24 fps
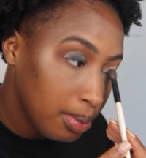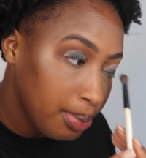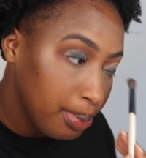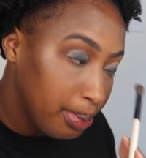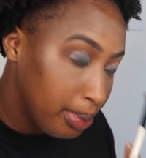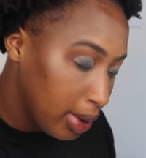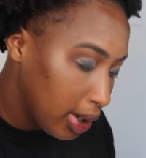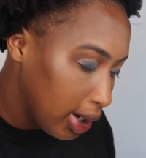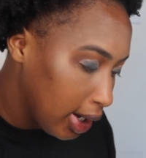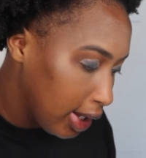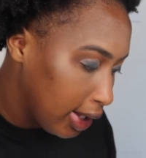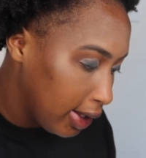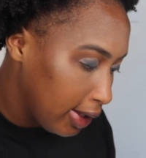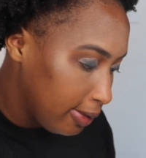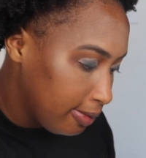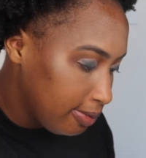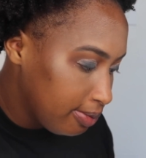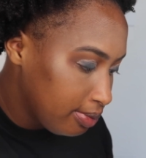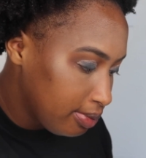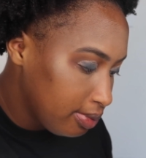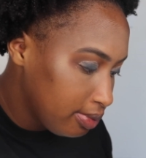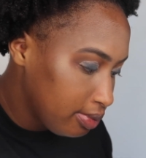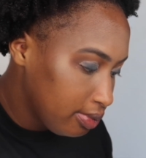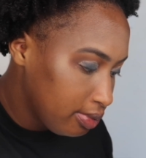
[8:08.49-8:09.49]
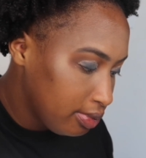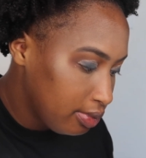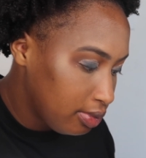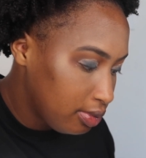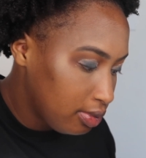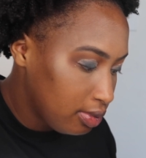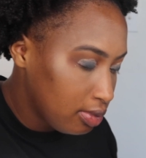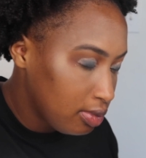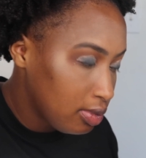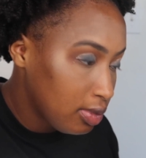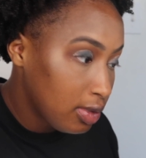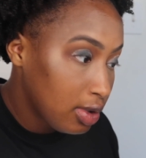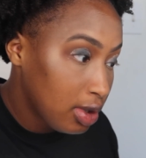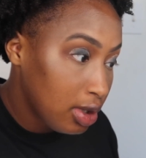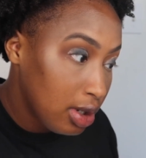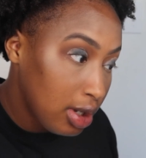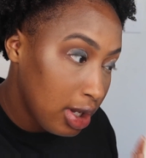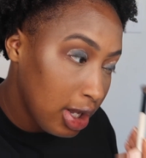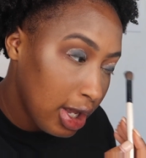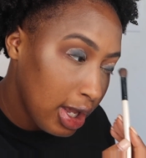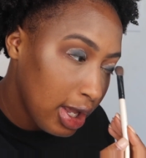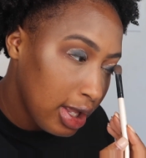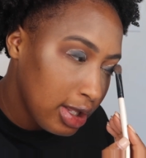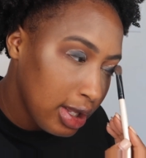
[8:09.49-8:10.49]
But
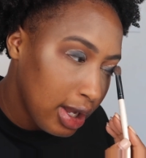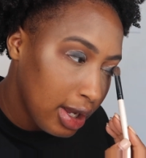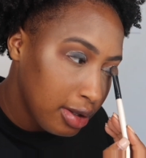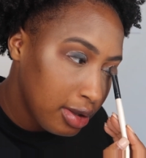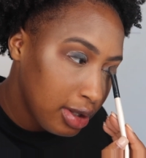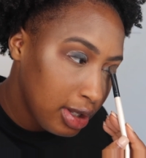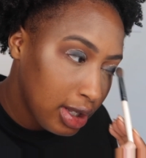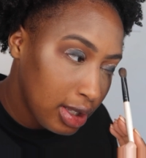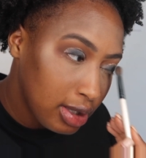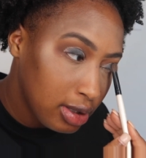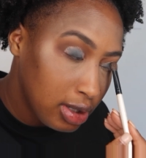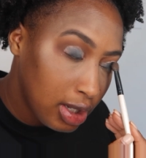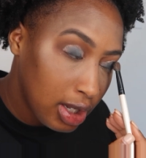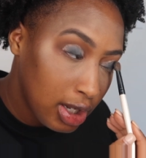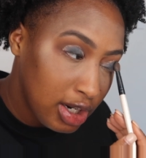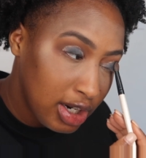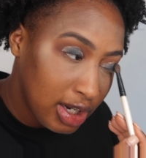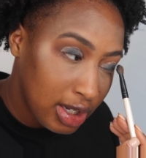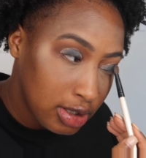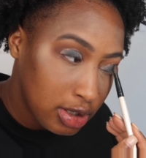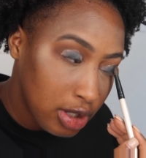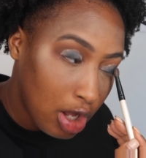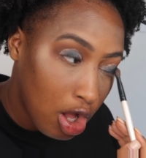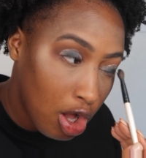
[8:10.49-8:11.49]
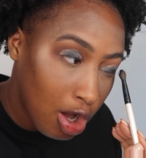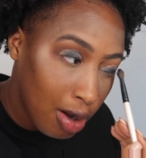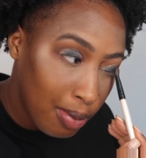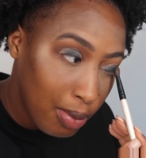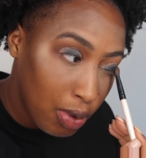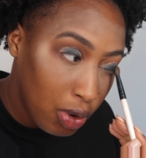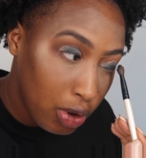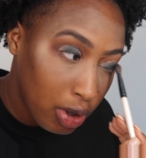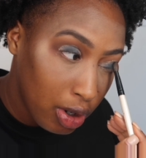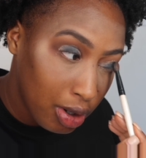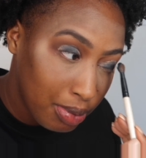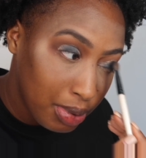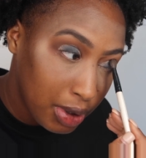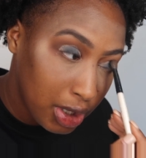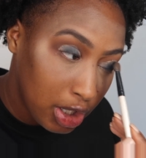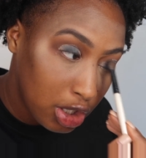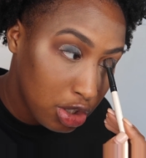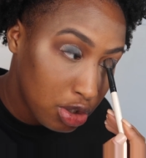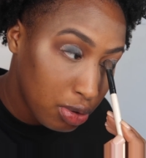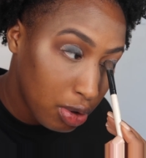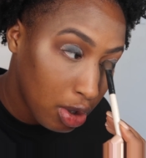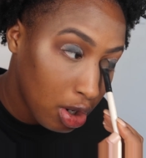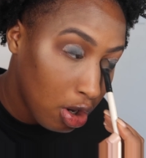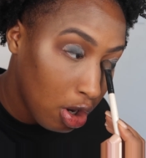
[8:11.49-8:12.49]
I think it's hitting us all more
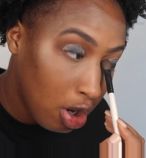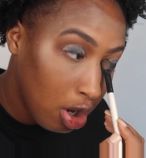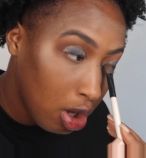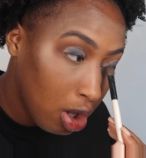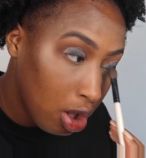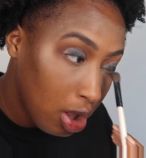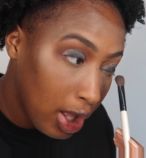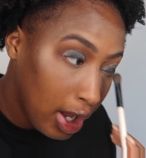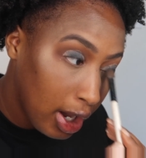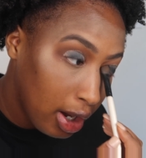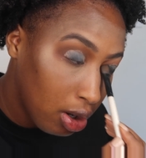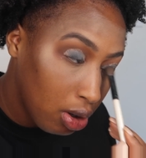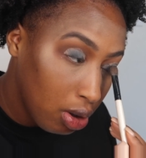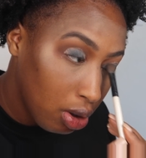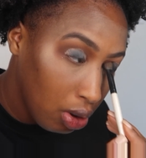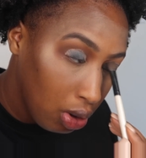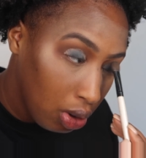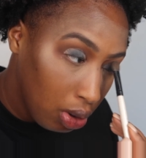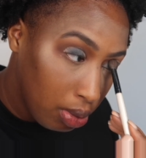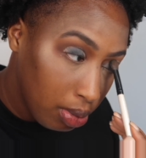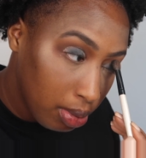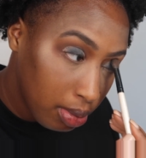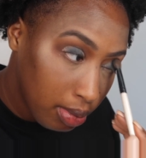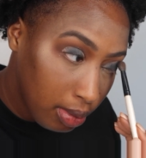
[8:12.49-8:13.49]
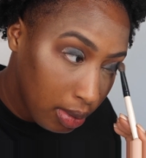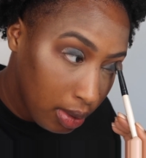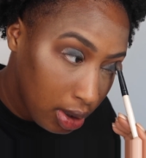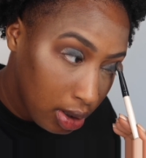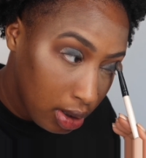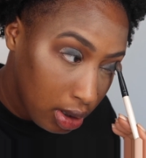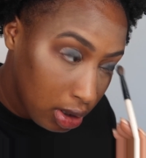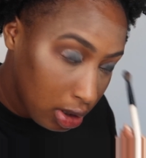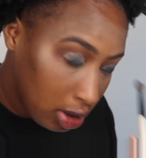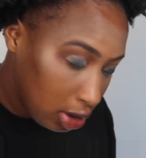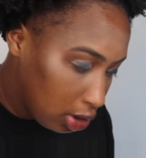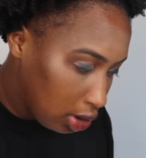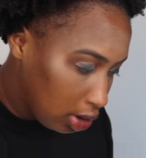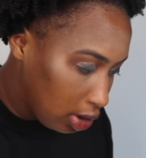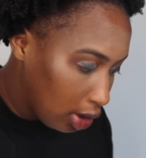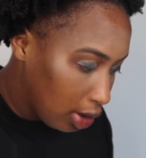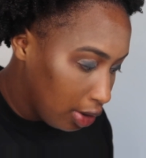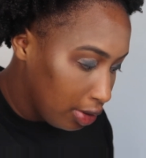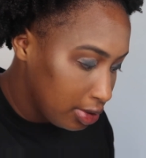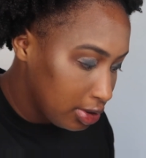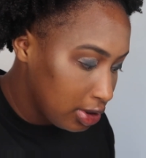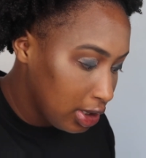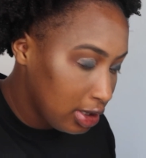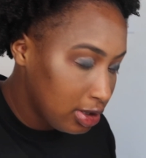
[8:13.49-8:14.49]
because we're all at home. You
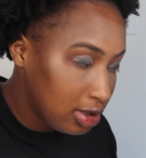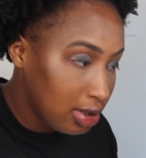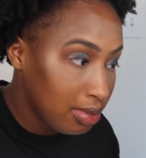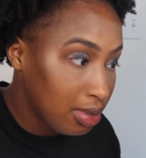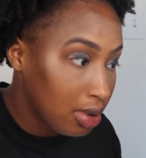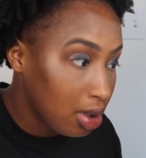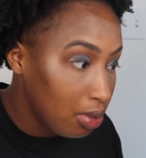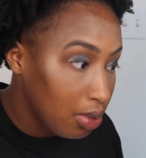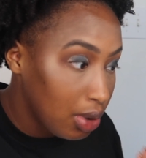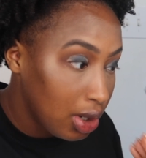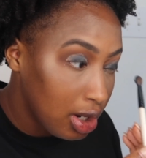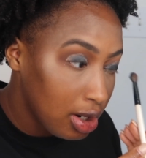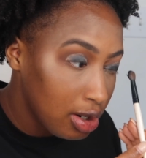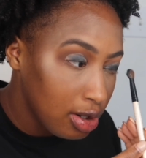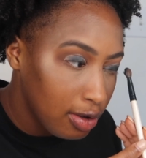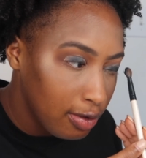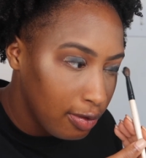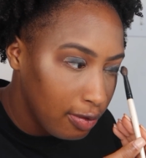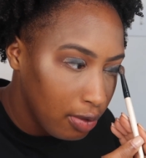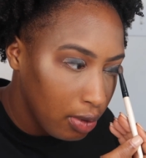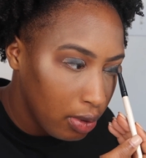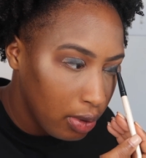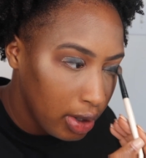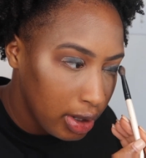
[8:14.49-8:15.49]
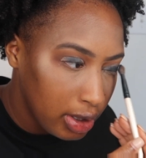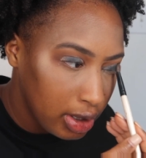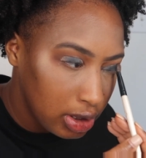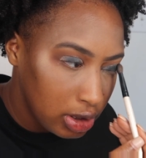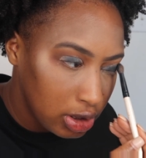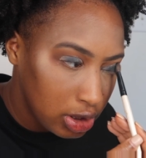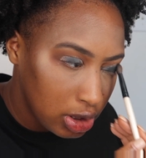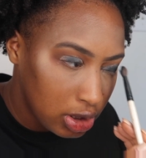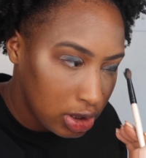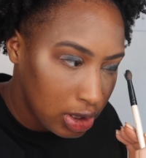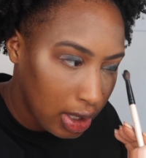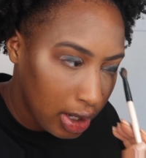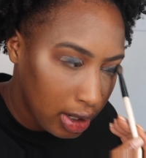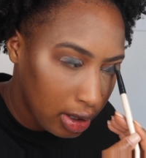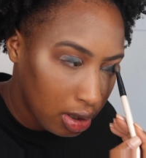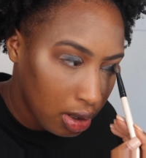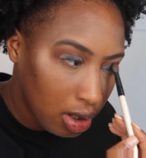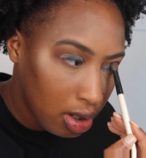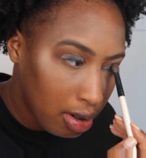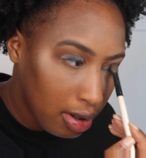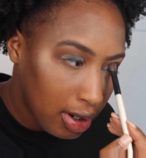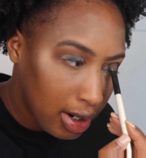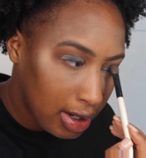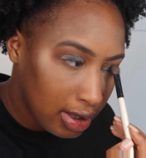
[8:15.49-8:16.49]
know, it's not something we can avoid and just like,
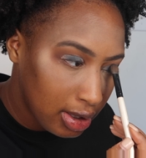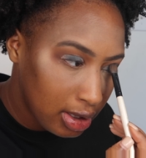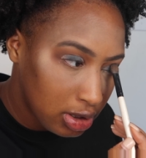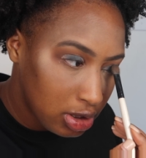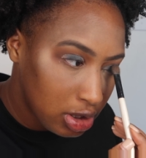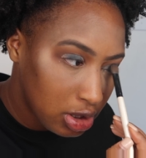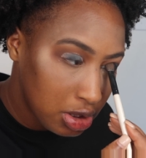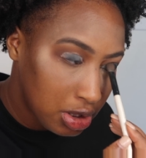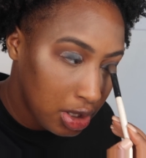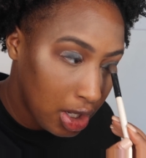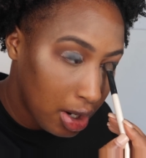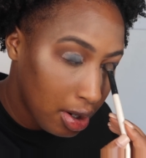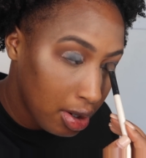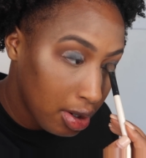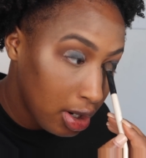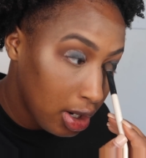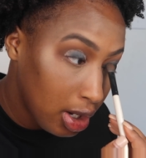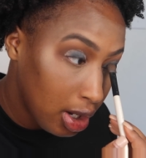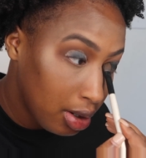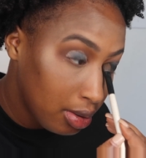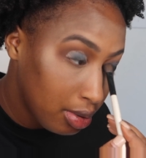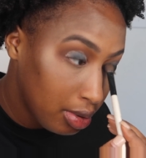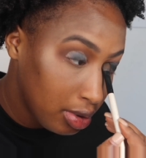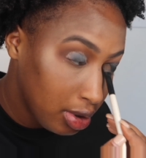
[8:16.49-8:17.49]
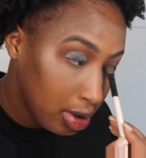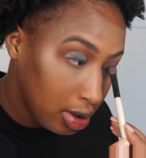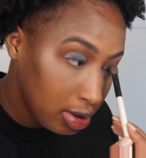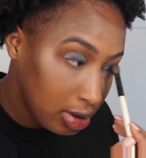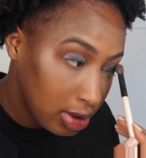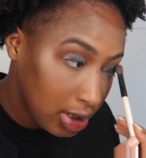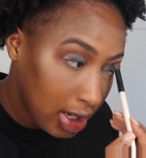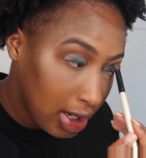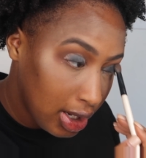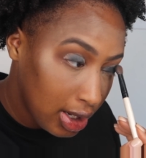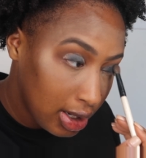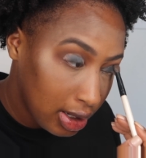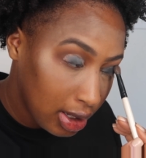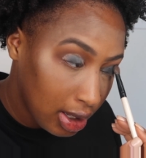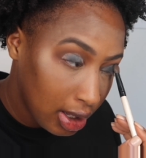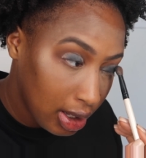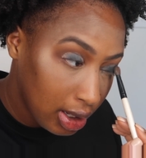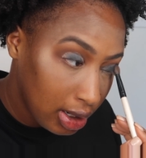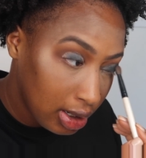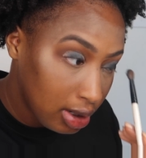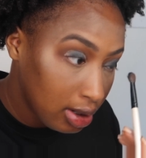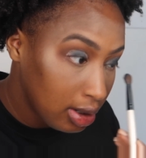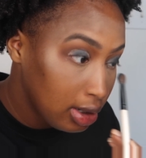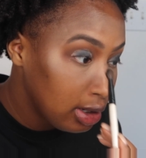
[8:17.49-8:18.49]
all right, let's just carry on with our day
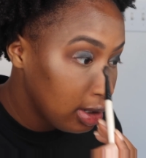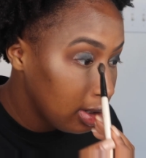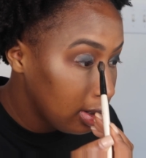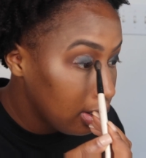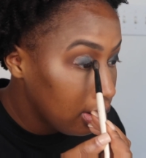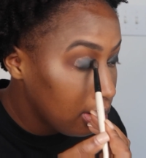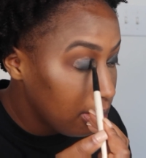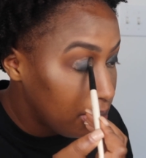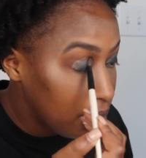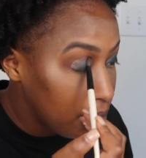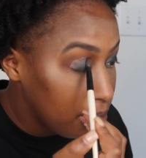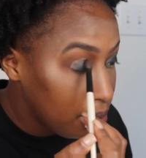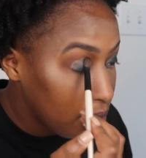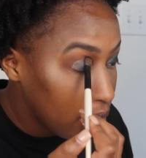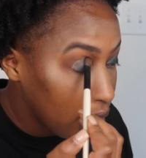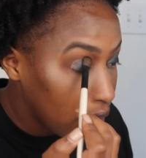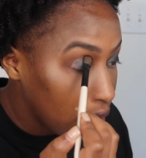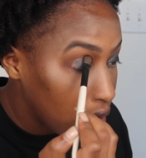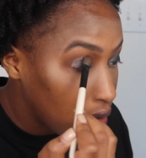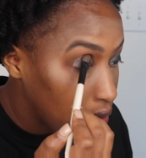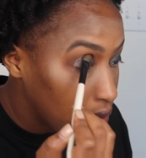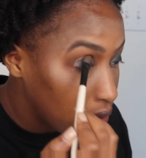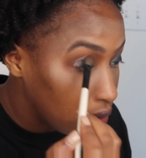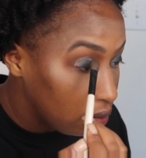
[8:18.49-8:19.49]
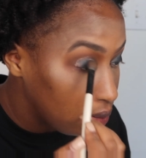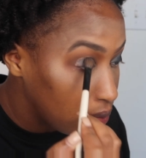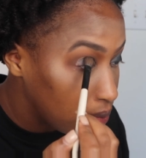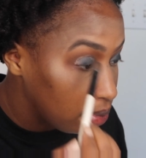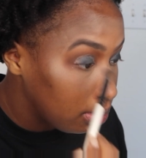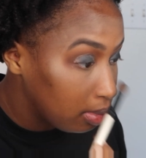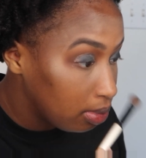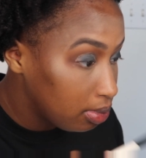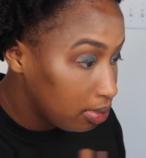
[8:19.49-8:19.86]
again. People are at home.